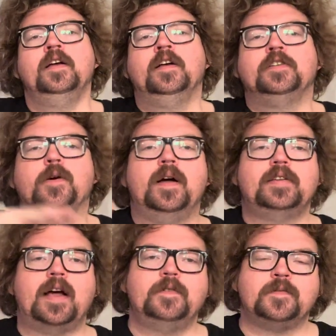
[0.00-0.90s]
So as
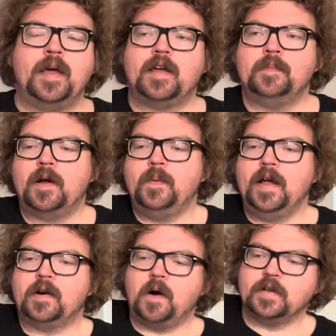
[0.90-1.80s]
I was making my way
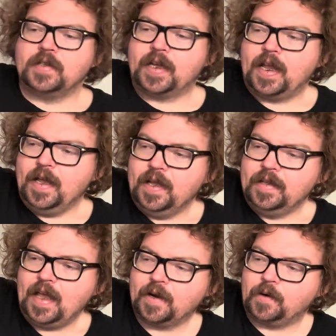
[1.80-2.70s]
across
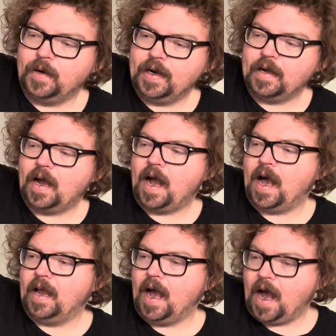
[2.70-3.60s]
that creek,
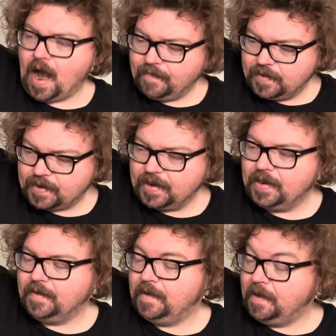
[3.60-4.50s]
I
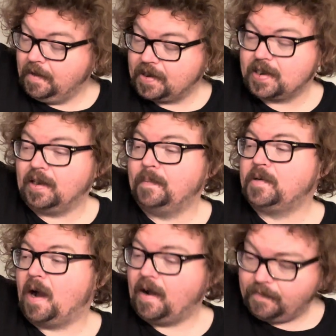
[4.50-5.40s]
obviously slipped
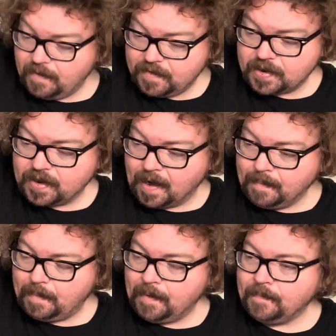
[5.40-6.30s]
off of a
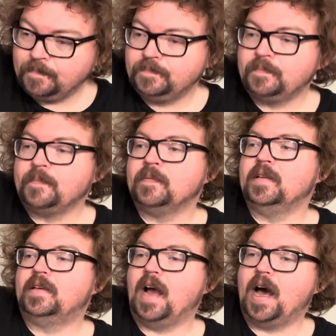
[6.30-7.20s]
stump,
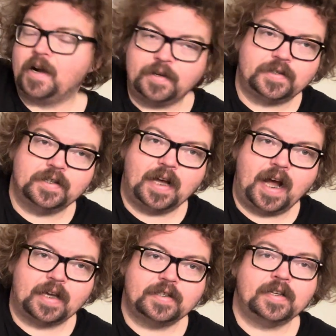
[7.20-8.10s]
got onto the
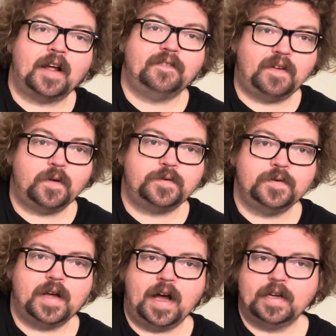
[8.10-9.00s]
ice, and I fell through
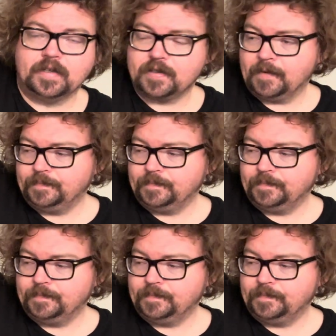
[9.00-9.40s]
the ice.